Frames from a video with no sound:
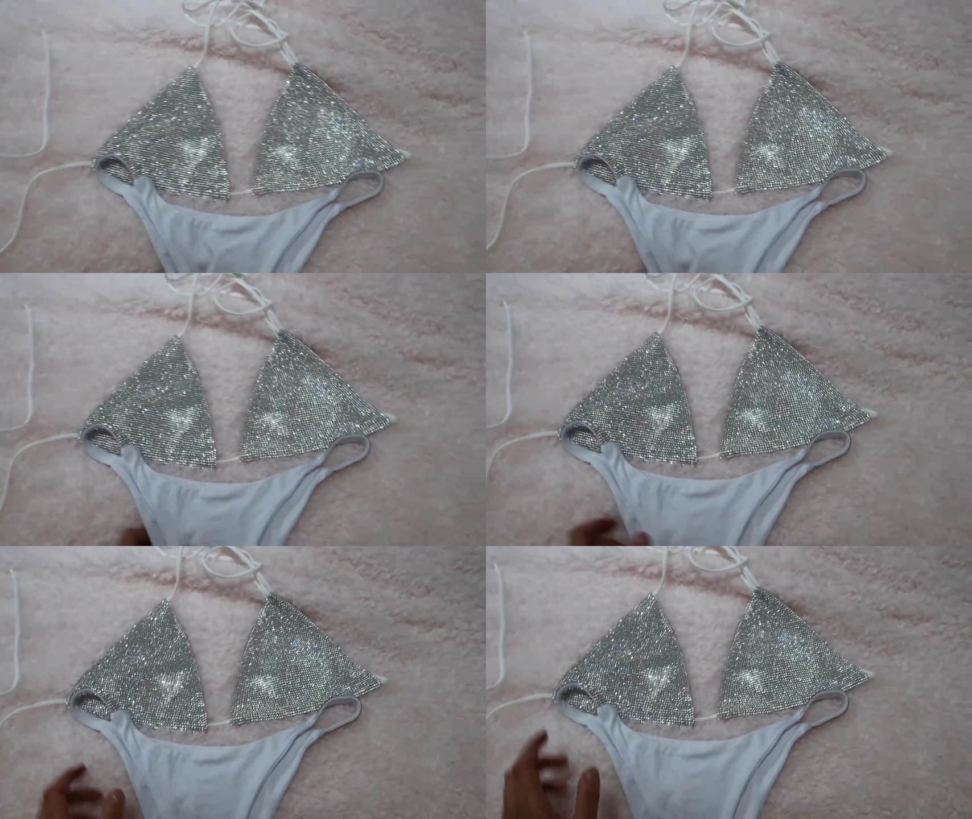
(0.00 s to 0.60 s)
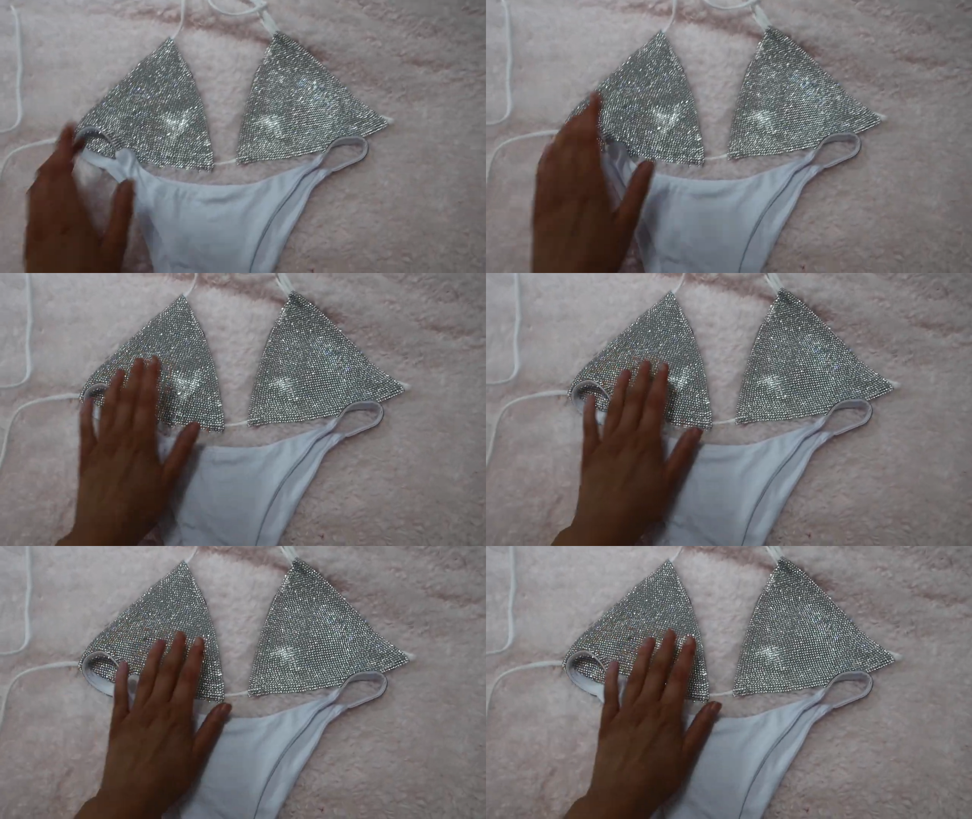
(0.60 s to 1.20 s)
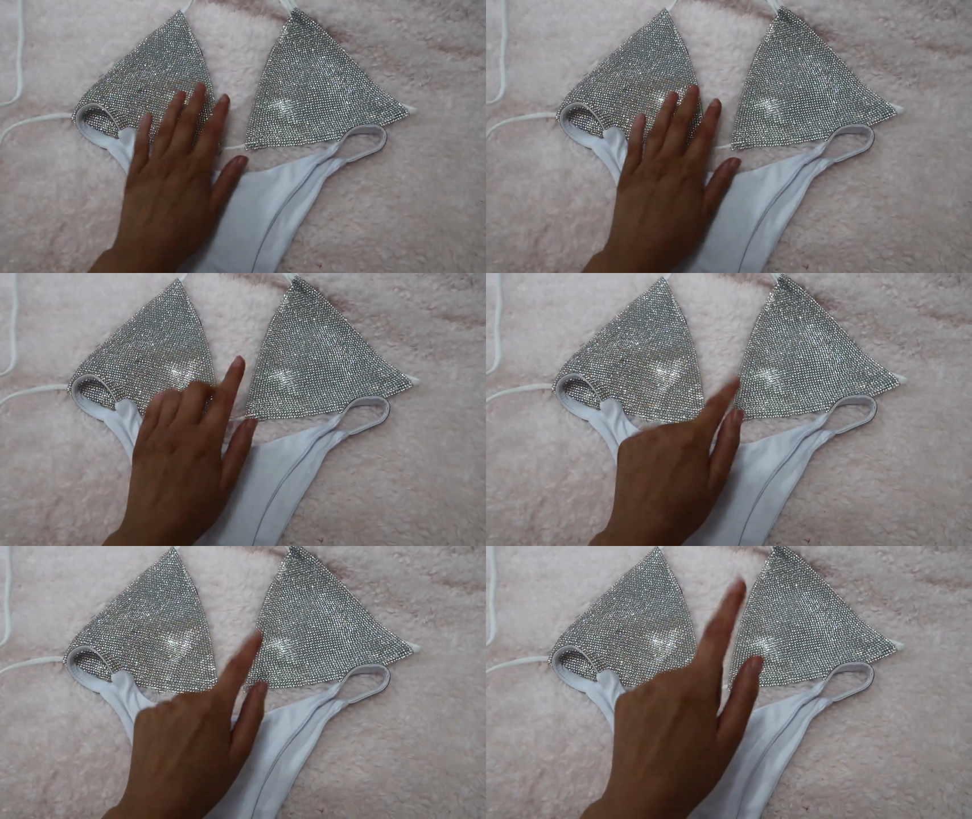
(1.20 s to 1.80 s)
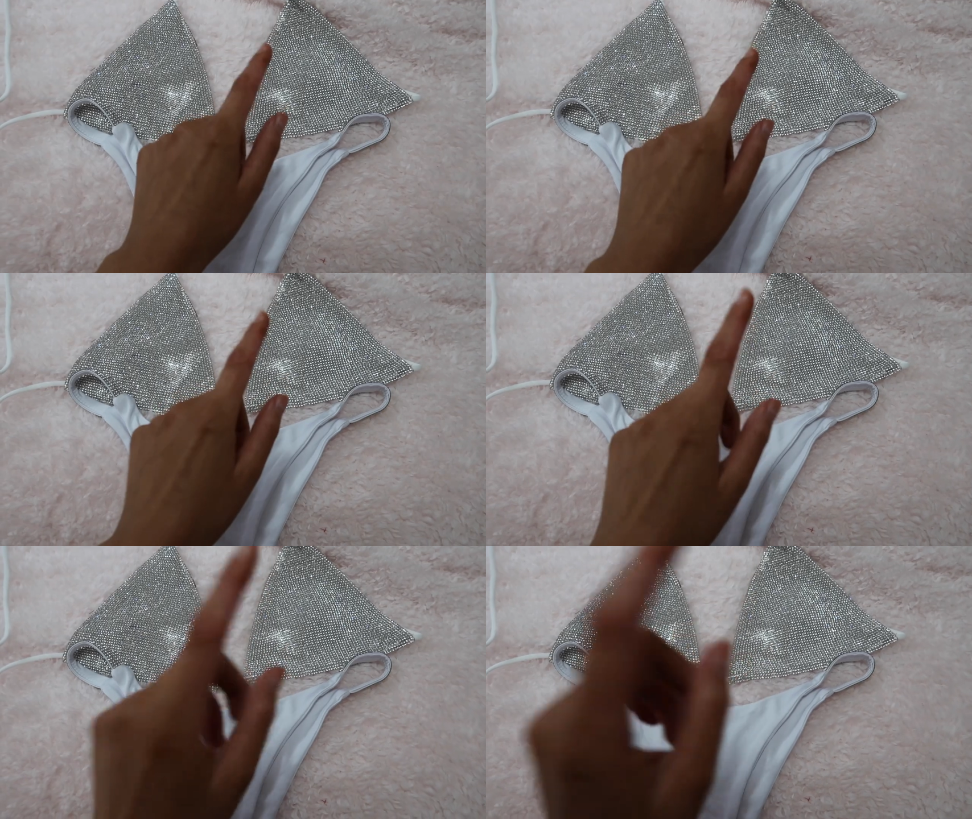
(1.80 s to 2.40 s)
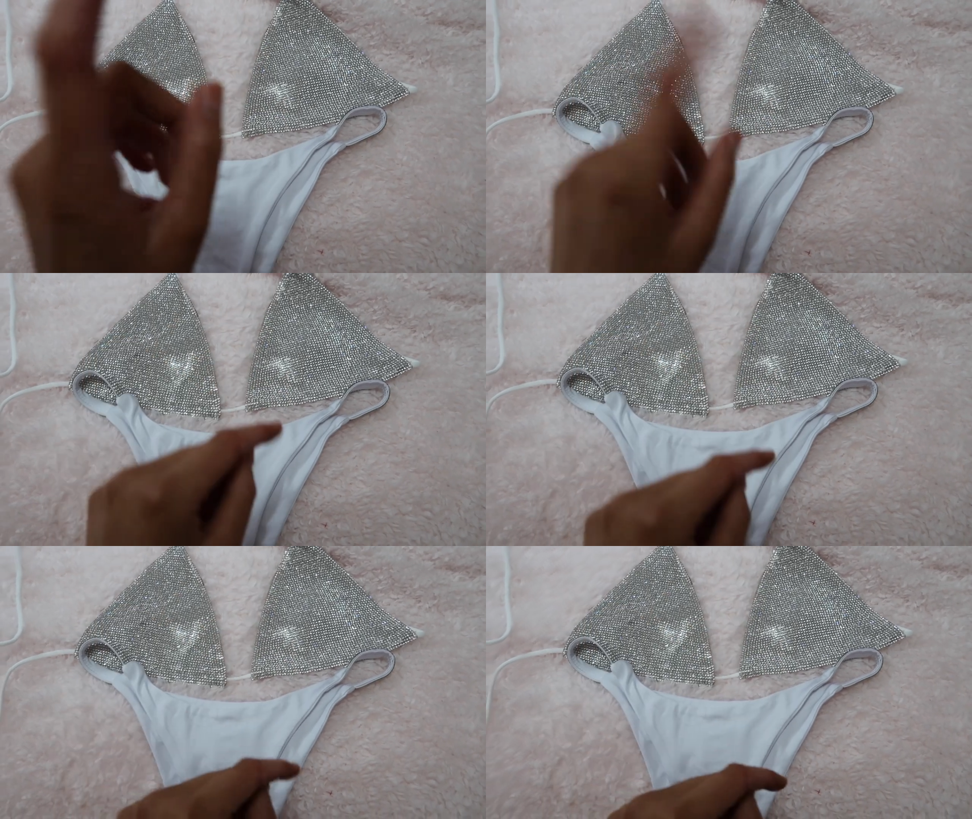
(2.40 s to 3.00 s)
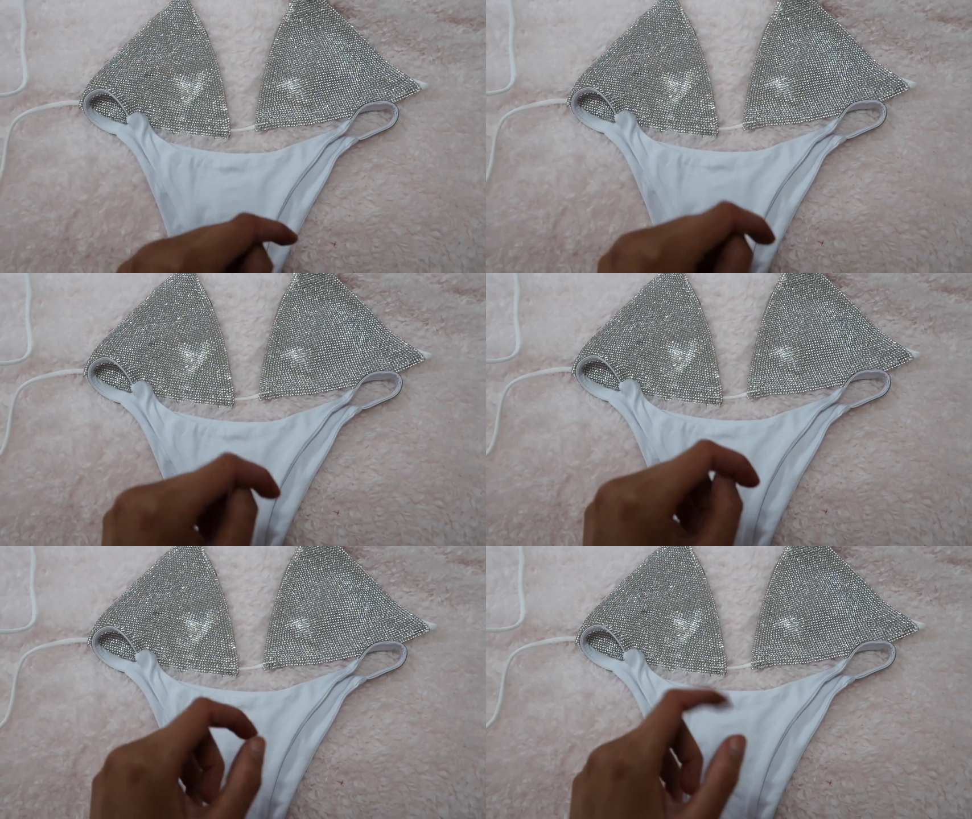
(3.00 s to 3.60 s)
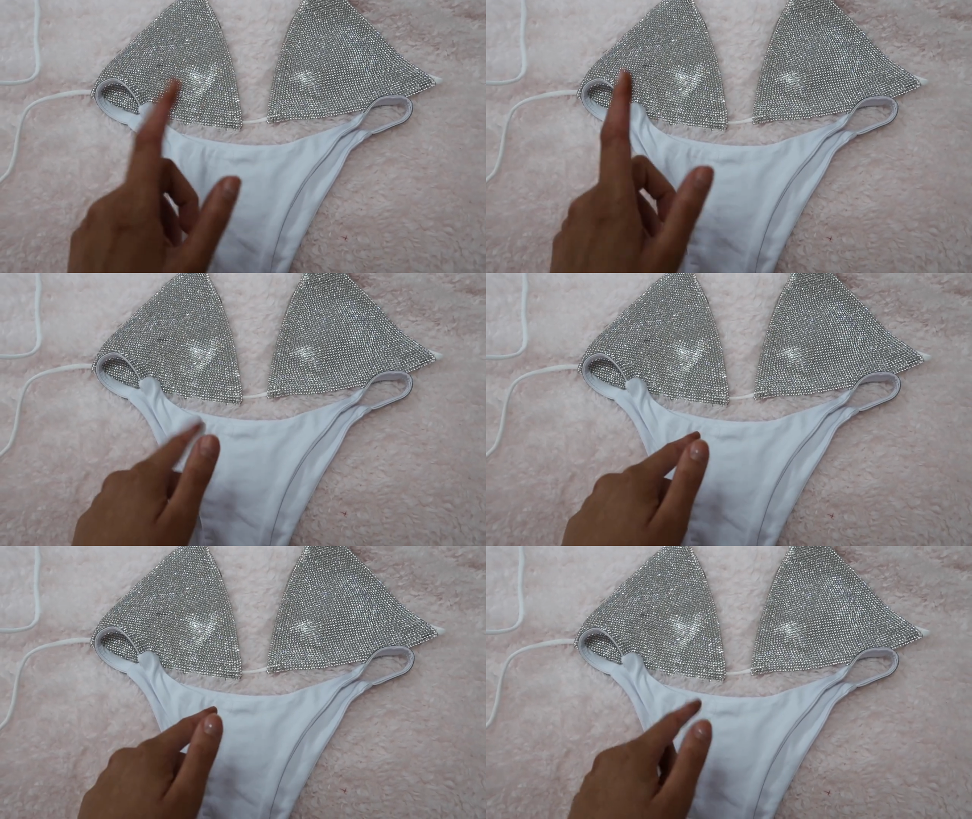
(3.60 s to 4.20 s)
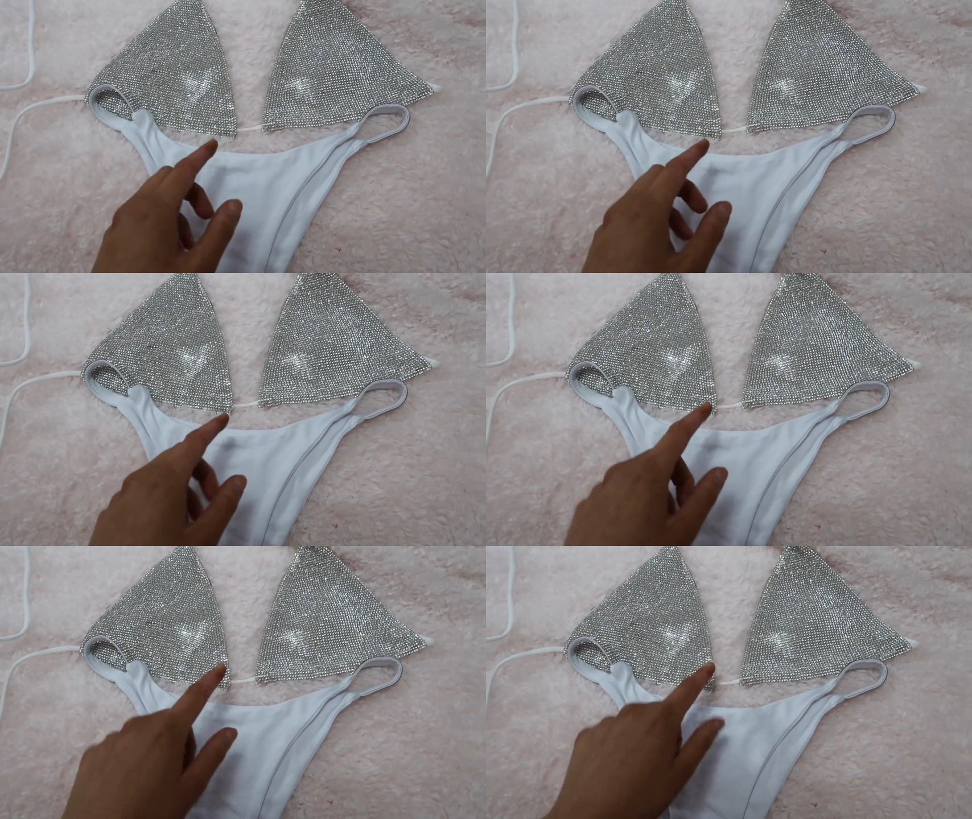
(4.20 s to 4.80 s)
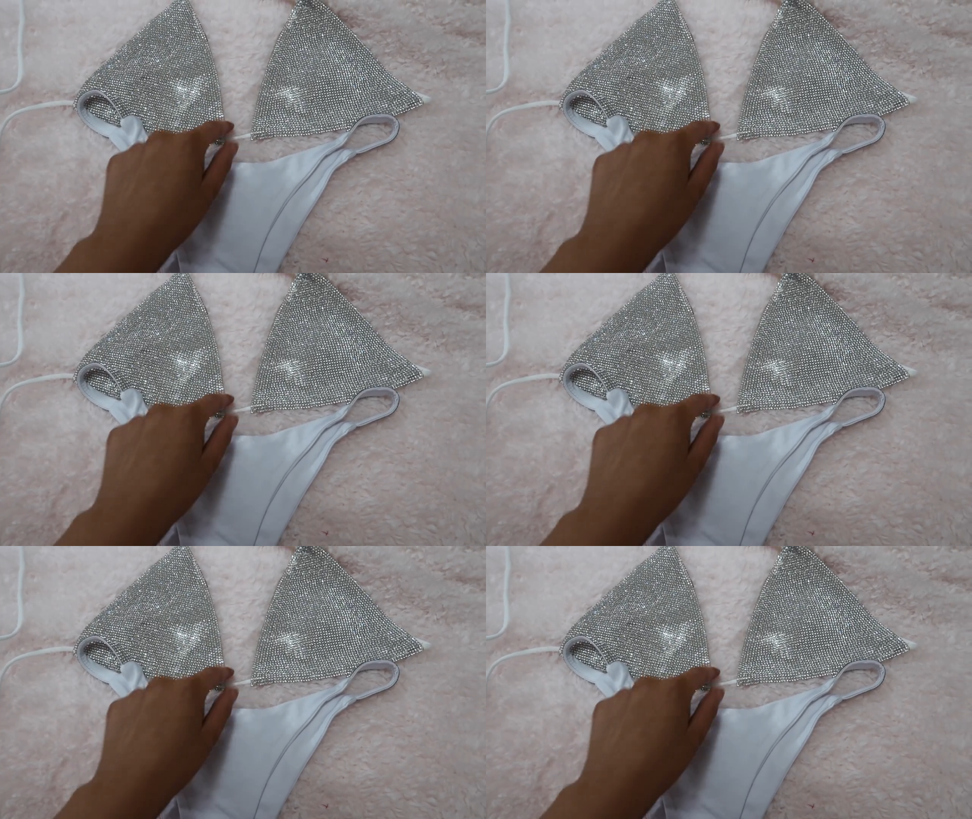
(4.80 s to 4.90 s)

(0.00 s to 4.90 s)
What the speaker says: (no speaker visible)